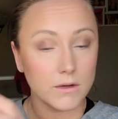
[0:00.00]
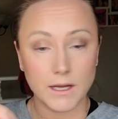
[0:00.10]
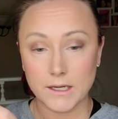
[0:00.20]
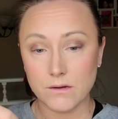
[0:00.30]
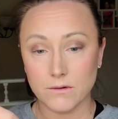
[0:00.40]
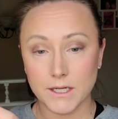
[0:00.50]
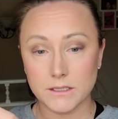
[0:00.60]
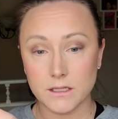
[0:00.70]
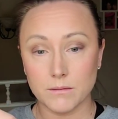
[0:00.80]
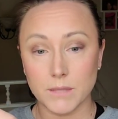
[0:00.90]
Kind of right
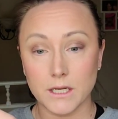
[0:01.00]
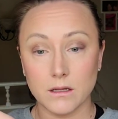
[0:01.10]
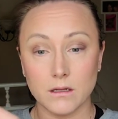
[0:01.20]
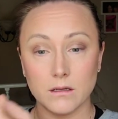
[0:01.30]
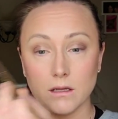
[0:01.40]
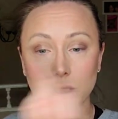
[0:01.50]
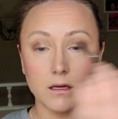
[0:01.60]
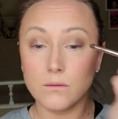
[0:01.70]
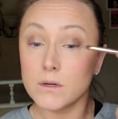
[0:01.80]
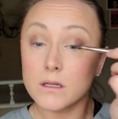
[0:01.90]
to the middle.
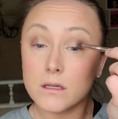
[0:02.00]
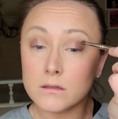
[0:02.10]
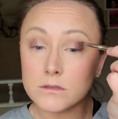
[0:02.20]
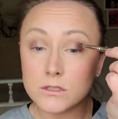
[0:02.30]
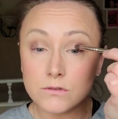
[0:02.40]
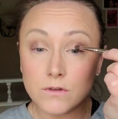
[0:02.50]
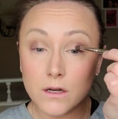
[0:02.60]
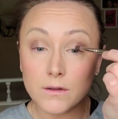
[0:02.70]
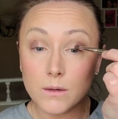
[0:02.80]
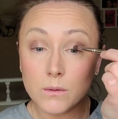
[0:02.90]
Went a little too far
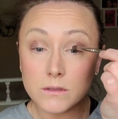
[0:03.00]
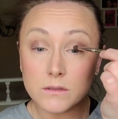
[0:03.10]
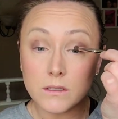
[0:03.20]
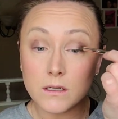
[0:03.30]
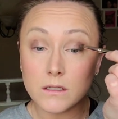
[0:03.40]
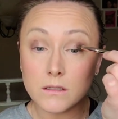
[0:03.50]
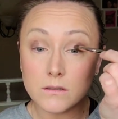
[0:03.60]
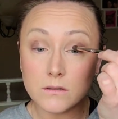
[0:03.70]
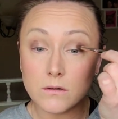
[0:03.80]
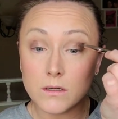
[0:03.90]
on that one
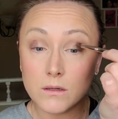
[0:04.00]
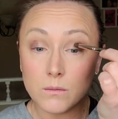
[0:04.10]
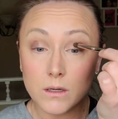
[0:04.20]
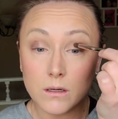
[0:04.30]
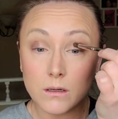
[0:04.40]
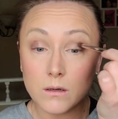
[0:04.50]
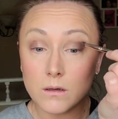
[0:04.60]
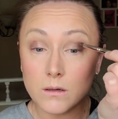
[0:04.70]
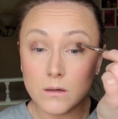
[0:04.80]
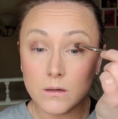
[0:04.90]
side, so I will
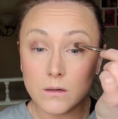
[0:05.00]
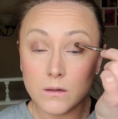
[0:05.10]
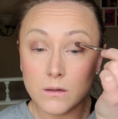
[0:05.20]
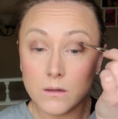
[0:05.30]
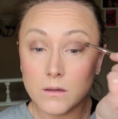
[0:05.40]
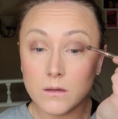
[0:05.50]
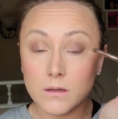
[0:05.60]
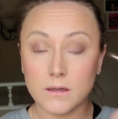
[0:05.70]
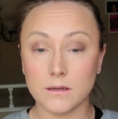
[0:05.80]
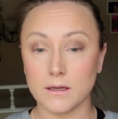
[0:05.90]

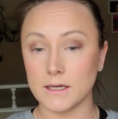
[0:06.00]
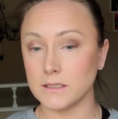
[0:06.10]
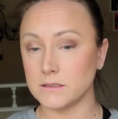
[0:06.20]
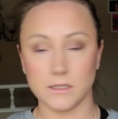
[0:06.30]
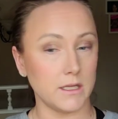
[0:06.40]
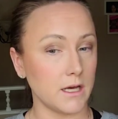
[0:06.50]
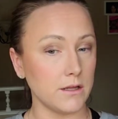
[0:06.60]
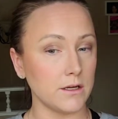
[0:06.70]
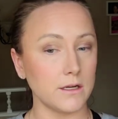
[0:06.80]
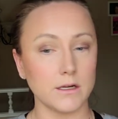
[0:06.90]
add to the
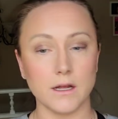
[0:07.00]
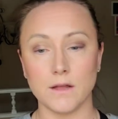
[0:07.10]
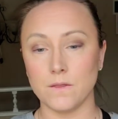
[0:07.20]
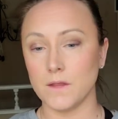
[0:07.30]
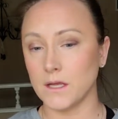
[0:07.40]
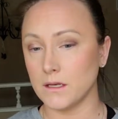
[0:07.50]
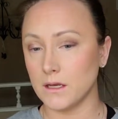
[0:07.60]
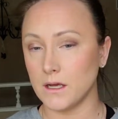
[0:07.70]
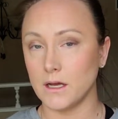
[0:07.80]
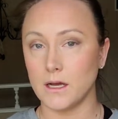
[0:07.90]
other, and
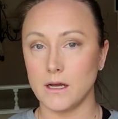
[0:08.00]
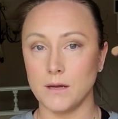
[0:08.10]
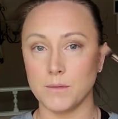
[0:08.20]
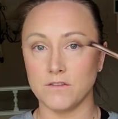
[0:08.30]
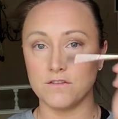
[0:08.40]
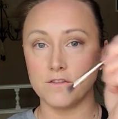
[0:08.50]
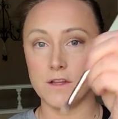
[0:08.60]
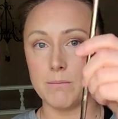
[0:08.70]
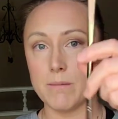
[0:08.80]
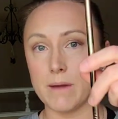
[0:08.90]
then I'm gonna
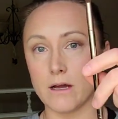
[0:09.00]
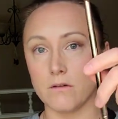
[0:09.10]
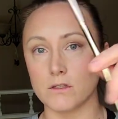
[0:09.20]
flip it back over.